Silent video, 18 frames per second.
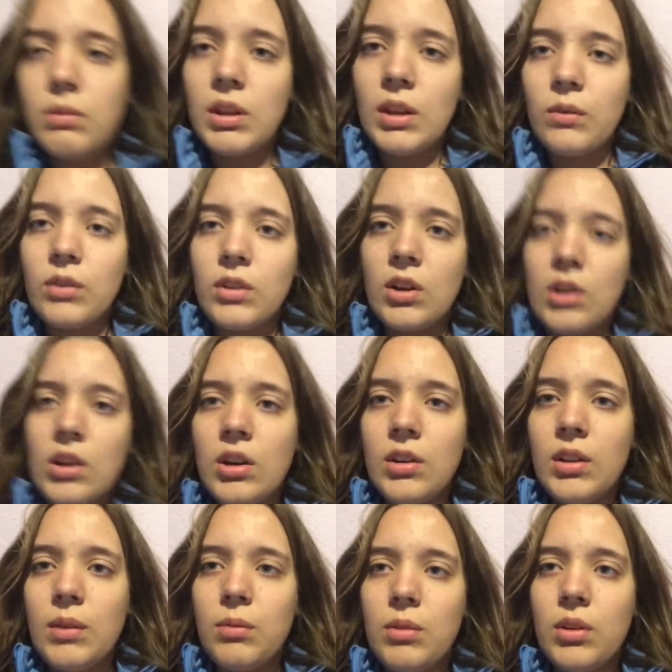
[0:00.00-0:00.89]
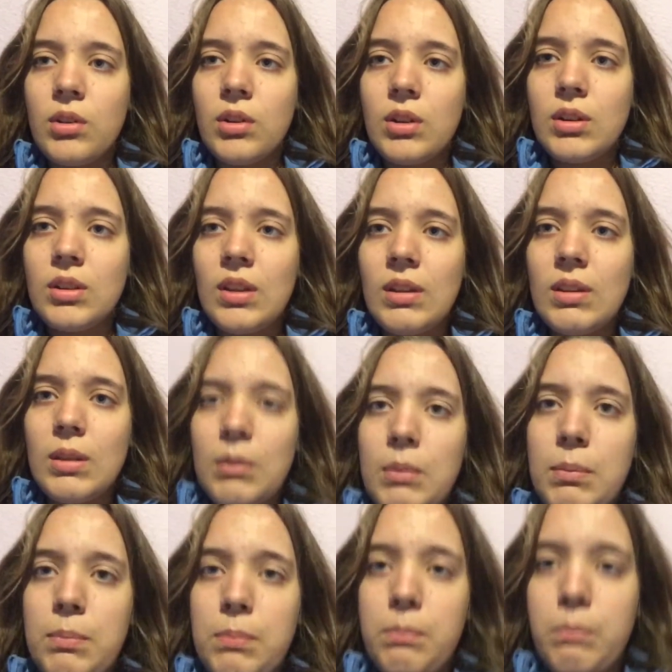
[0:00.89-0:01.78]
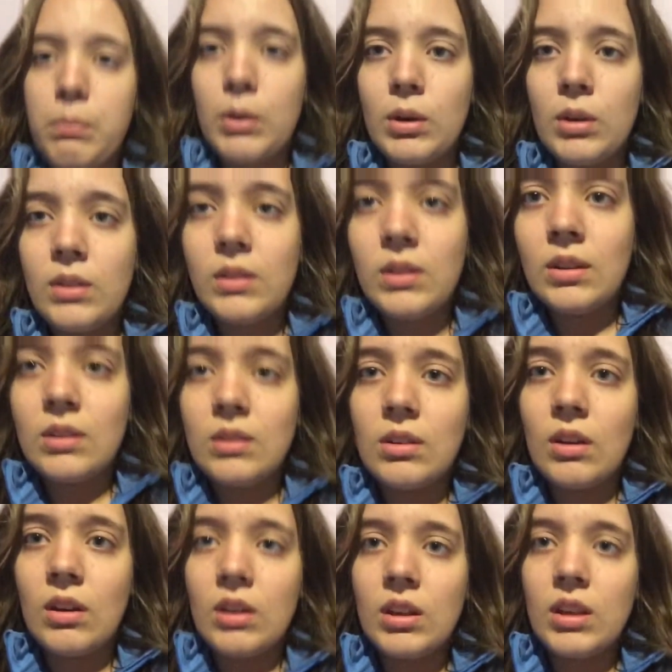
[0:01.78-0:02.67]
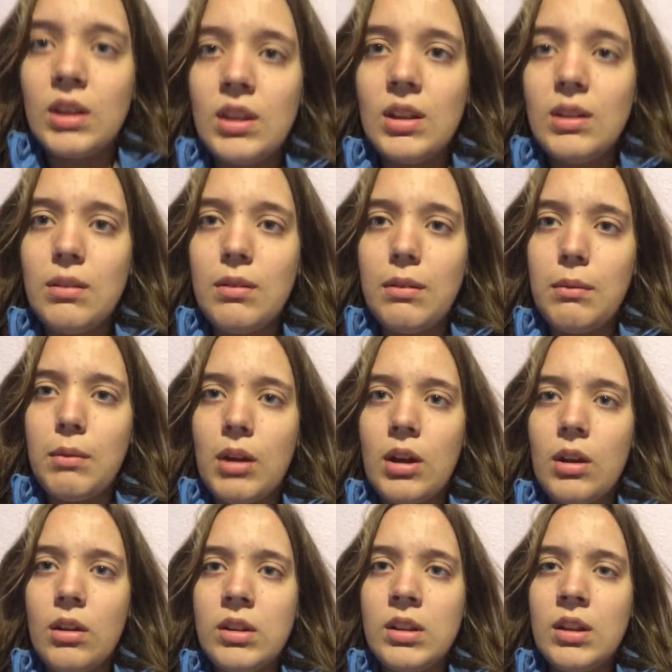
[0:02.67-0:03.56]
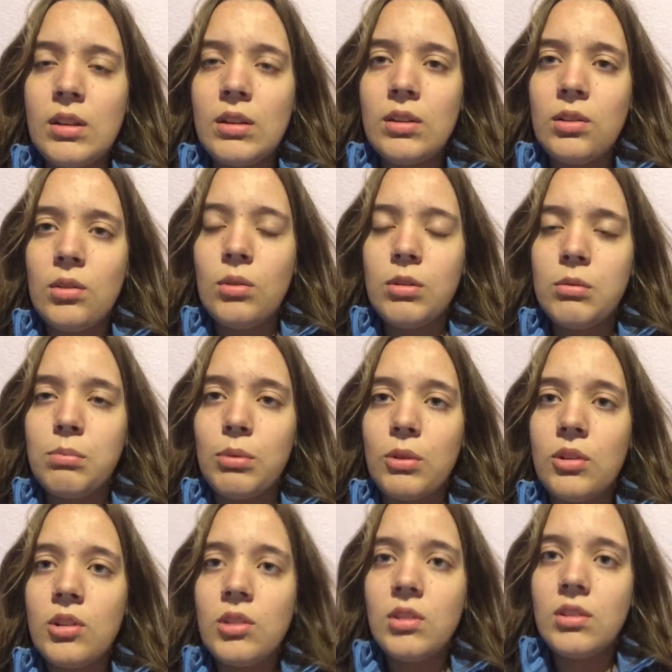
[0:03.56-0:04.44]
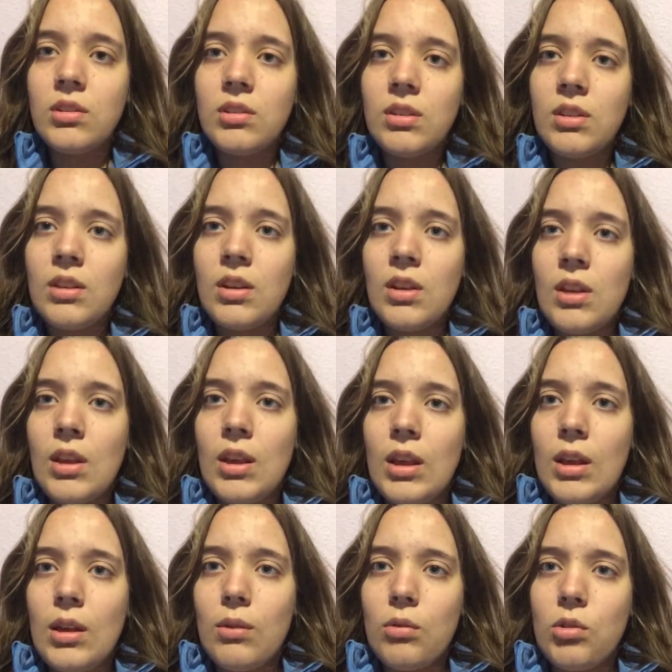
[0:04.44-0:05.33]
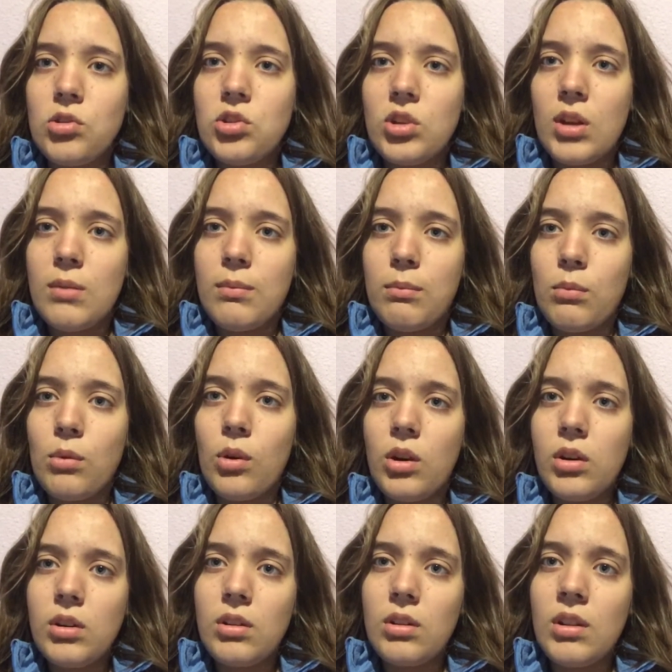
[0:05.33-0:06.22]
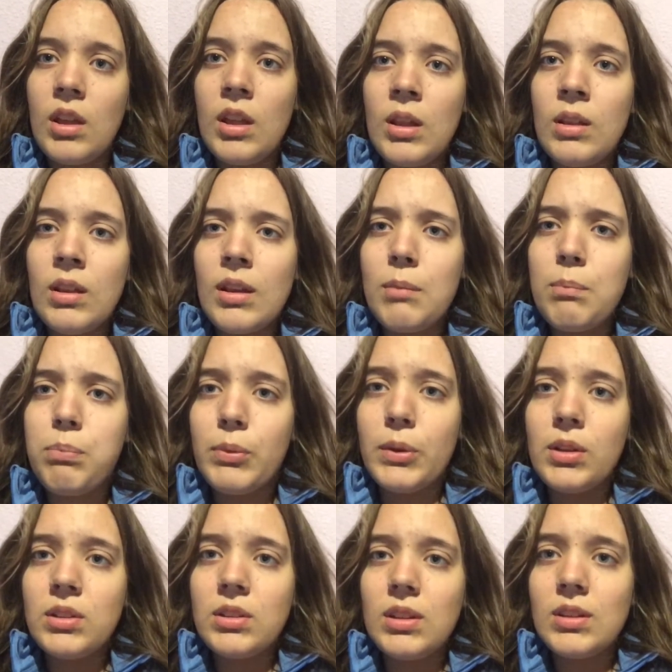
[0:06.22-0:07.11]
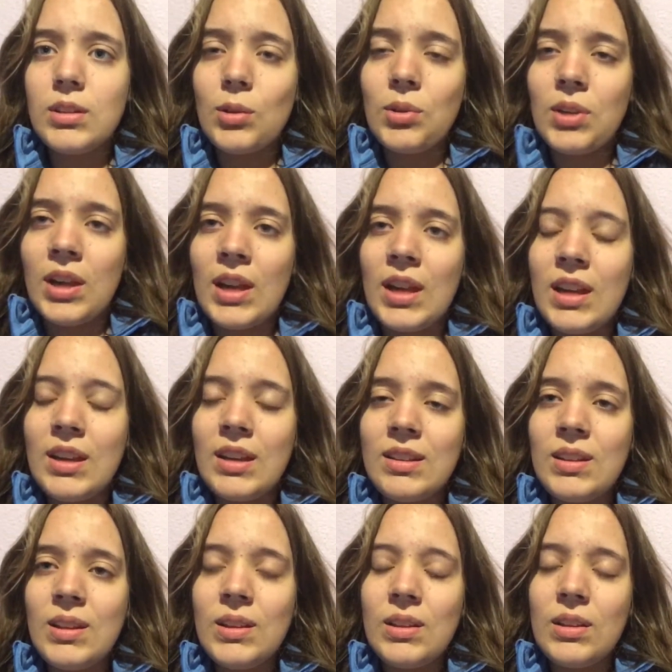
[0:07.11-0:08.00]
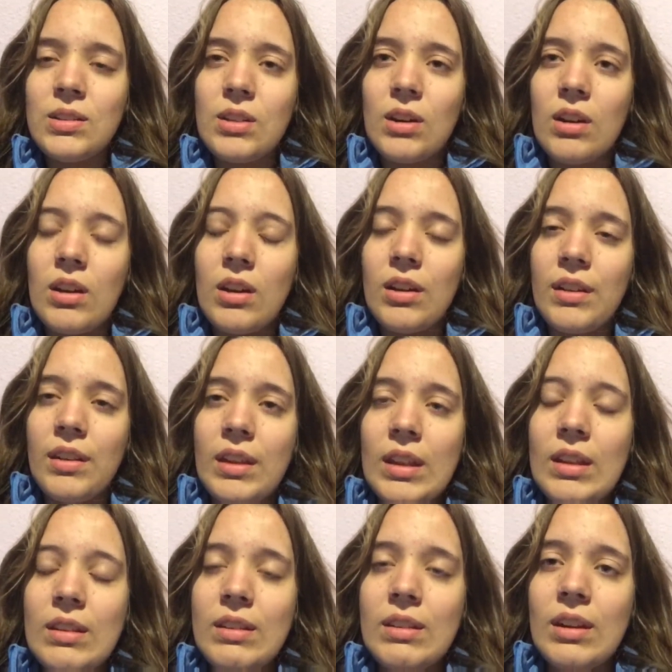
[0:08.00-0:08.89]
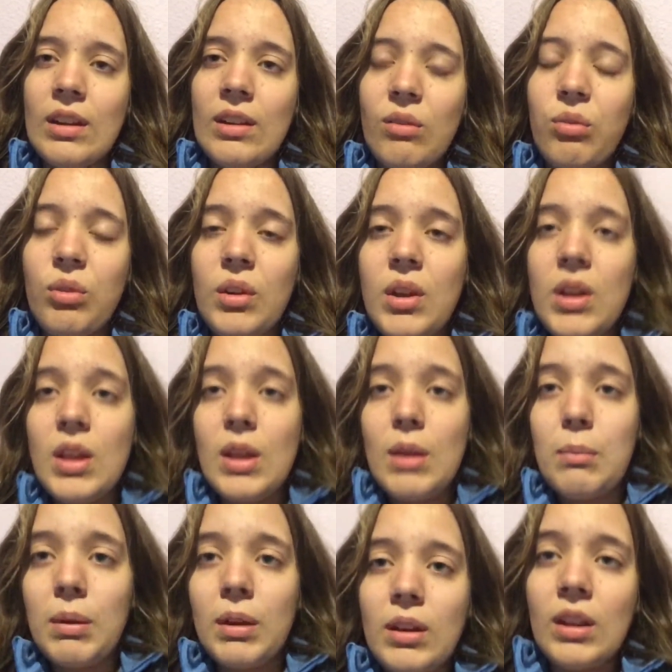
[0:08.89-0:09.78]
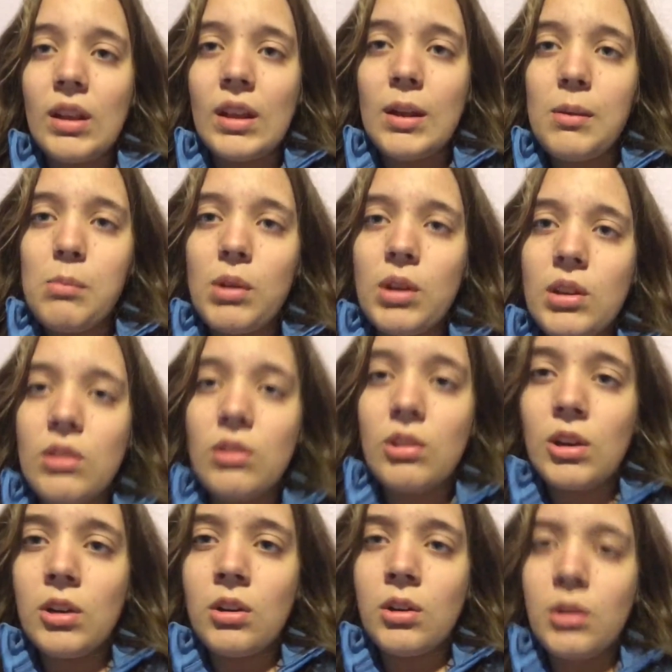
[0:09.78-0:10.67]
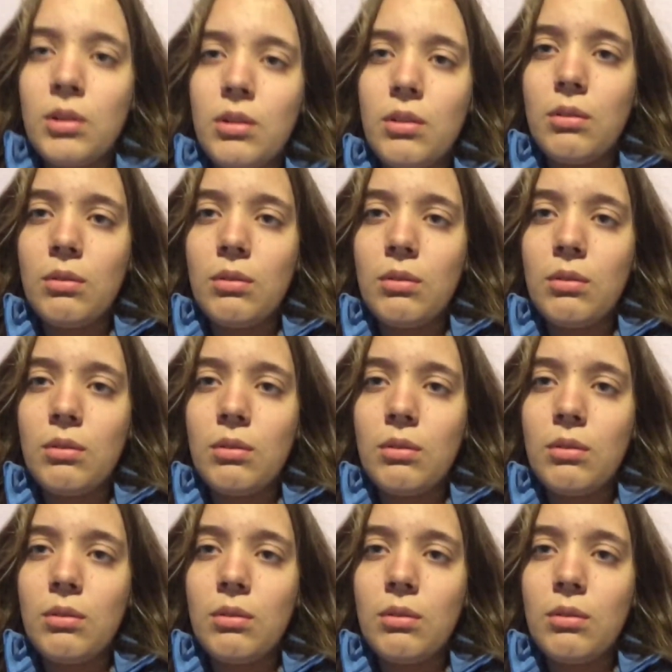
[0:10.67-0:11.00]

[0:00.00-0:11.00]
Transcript: We have a car that we're gonna take the birds and dog in, Ollie and Lou and Bolt, which I'm more, like Bolt is okay because he's a dog and stuff, but like I'm more concerned